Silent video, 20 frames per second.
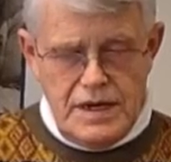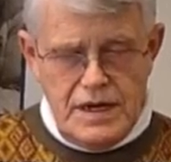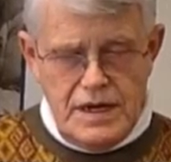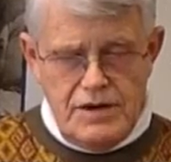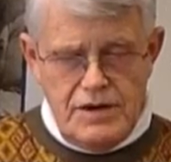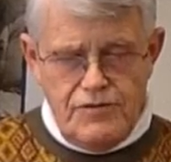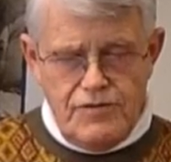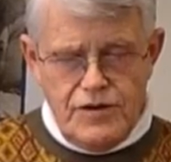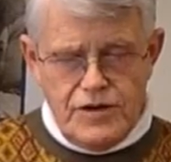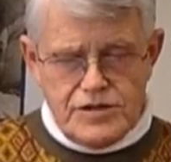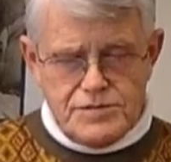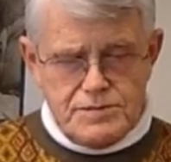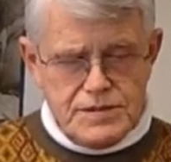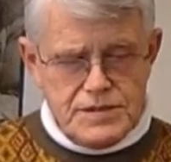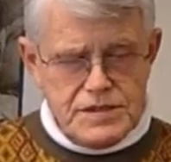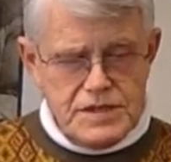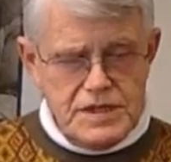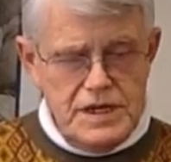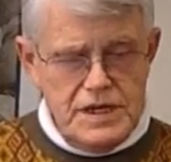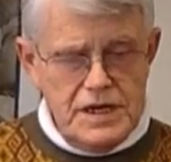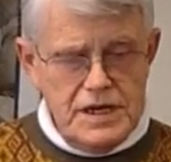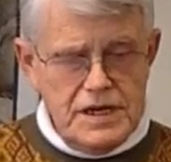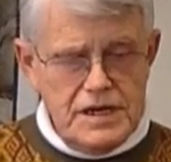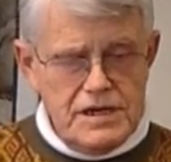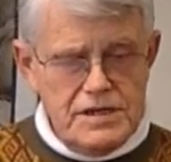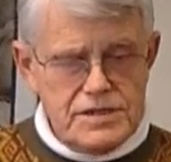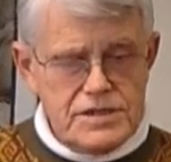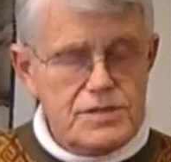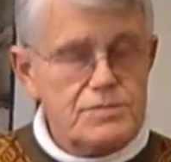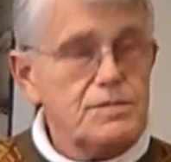Our first mistake
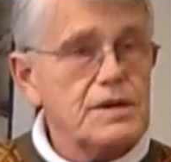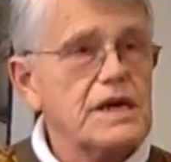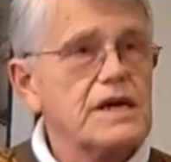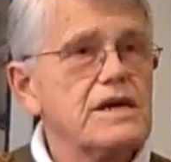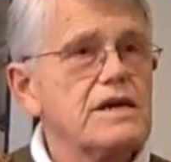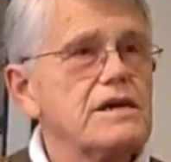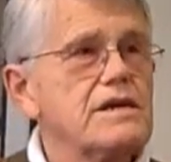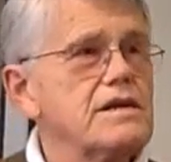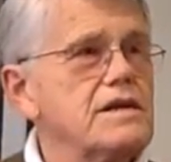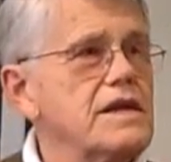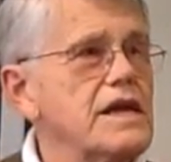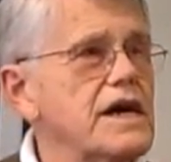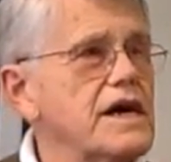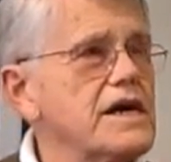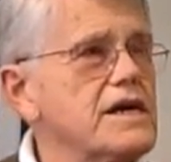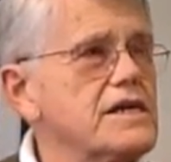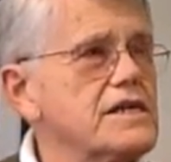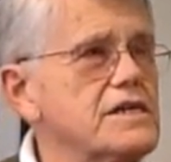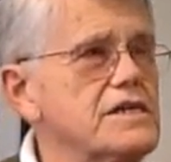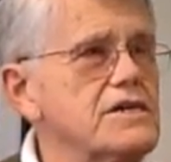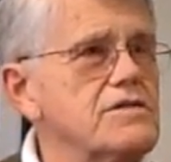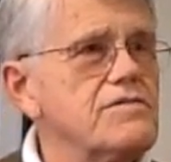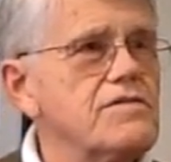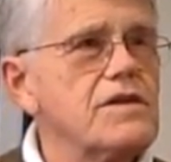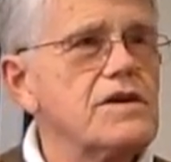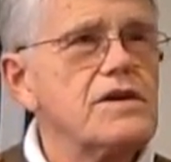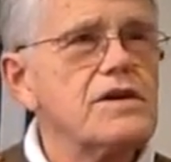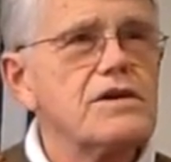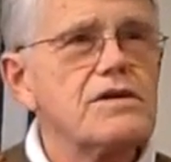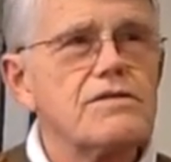is to make negative
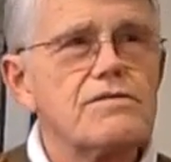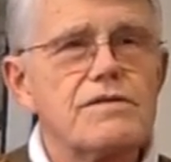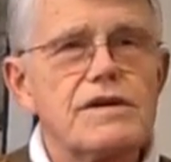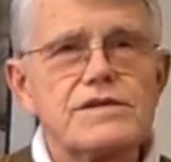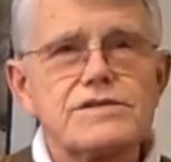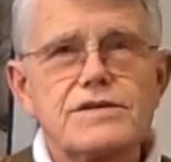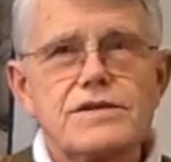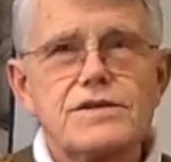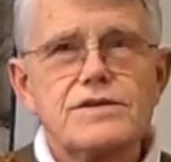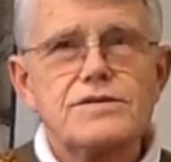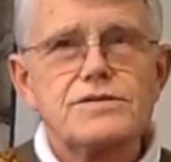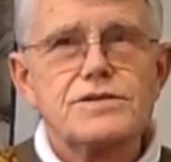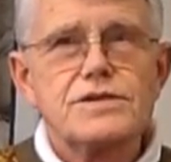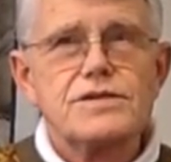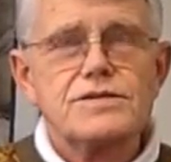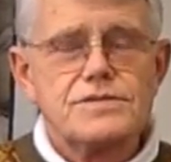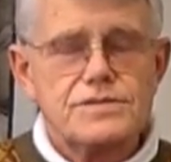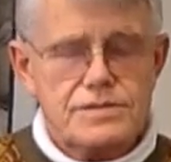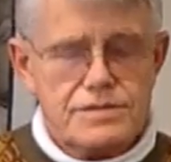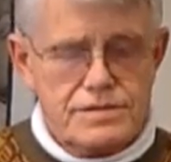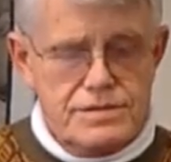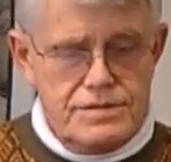resolutions.